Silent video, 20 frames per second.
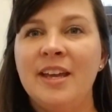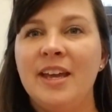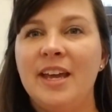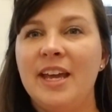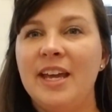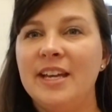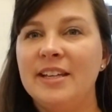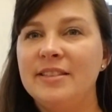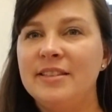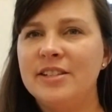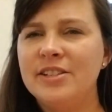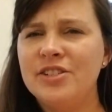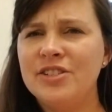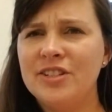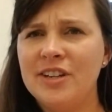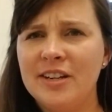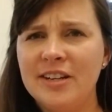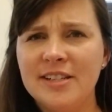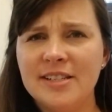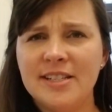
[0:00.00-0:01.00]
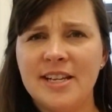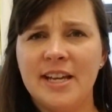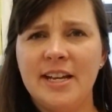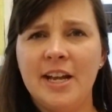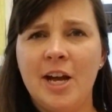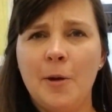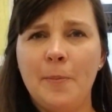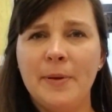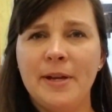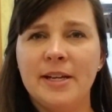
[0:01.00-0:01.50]
And this chart is kind of
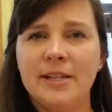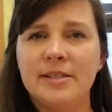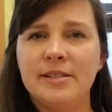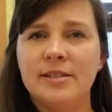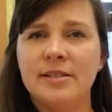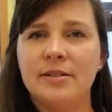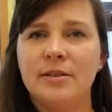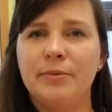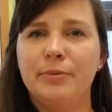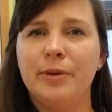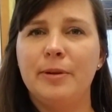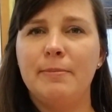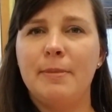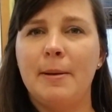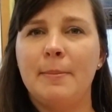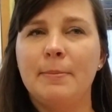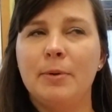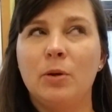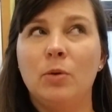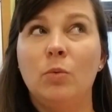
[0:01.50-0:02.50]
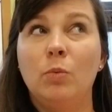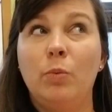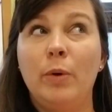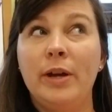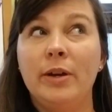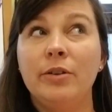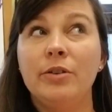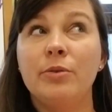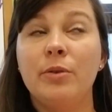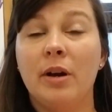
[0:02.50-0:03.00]
helping us remember,
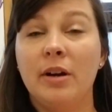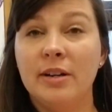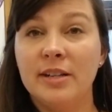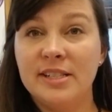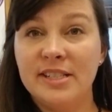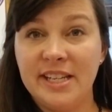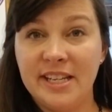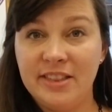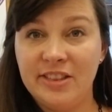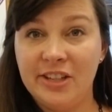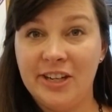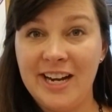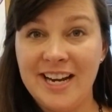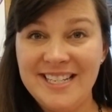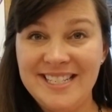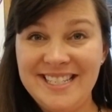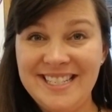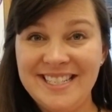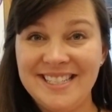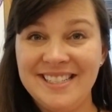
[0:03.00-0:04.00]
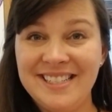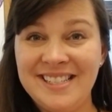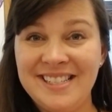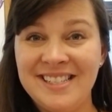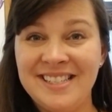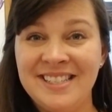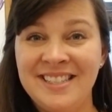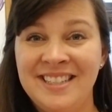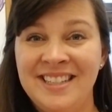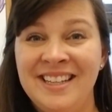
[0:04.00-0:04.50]
where do artists get their ideas?
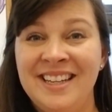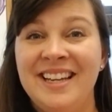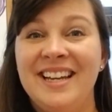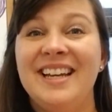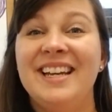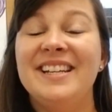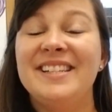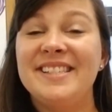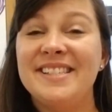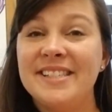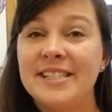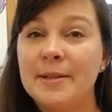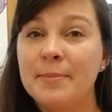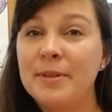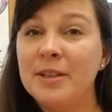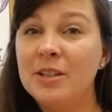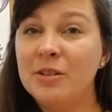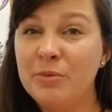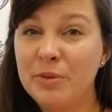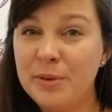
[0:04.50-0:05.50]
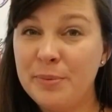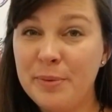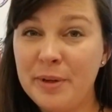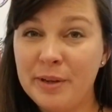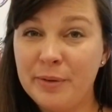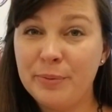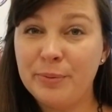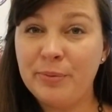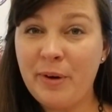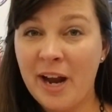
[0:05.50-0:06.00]
It's similar when
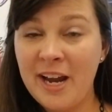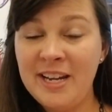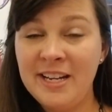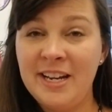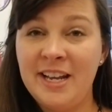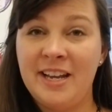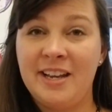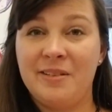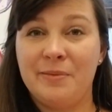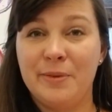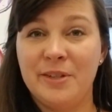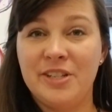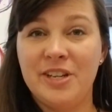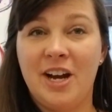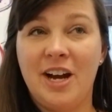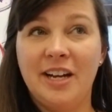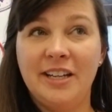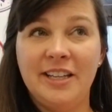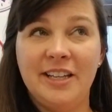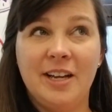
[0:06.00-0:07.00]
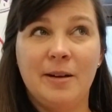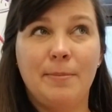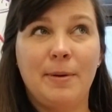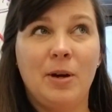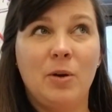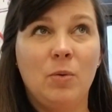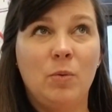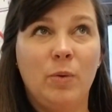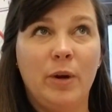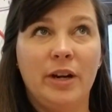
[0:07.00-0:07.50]
we're writing and we're talking
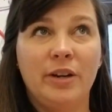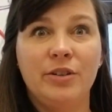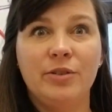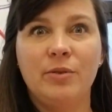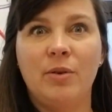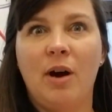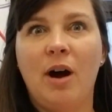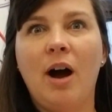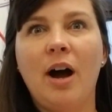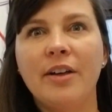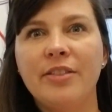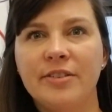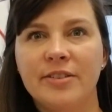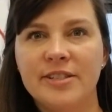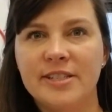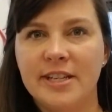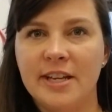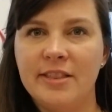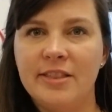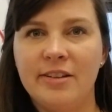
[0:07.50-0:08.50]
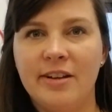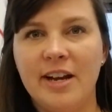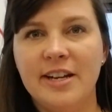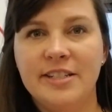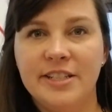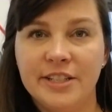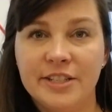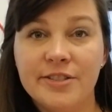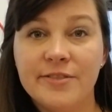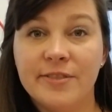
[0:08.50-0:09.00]
about where do authors get their
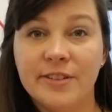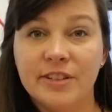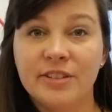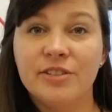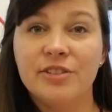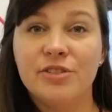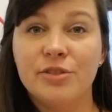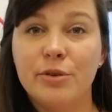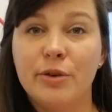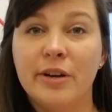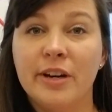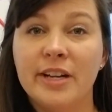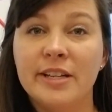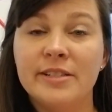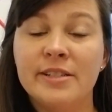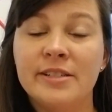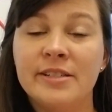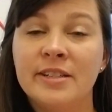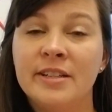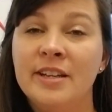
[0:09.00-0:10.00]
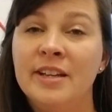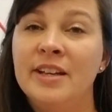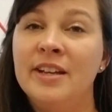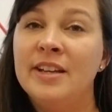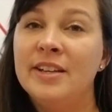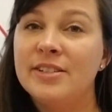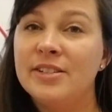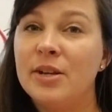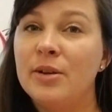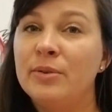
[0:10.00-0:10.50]
ideas for their stories.
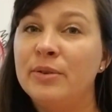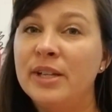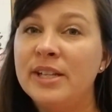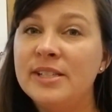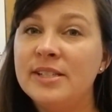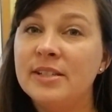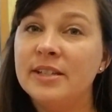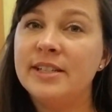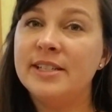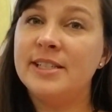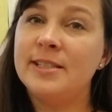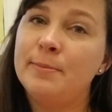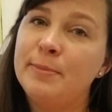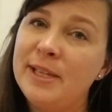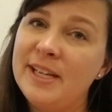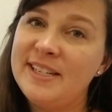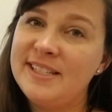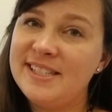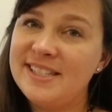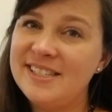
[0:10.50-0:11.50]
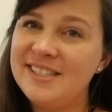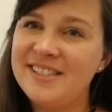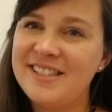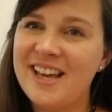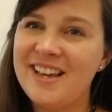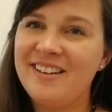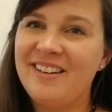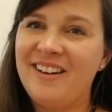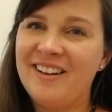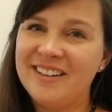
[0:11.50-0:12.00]
So let's look at some places
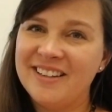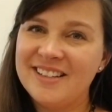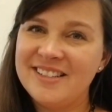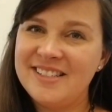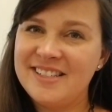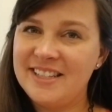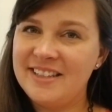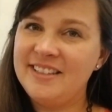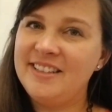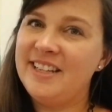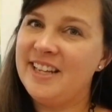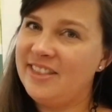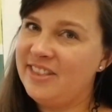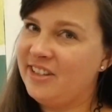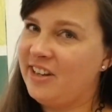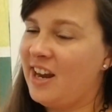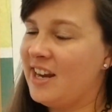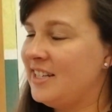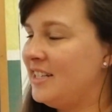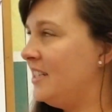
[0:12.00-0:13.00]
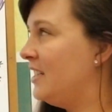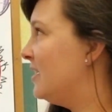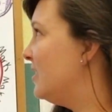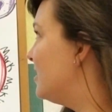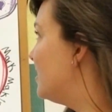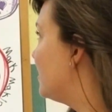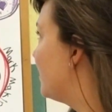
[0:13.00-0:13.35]
that artists can get their ideas.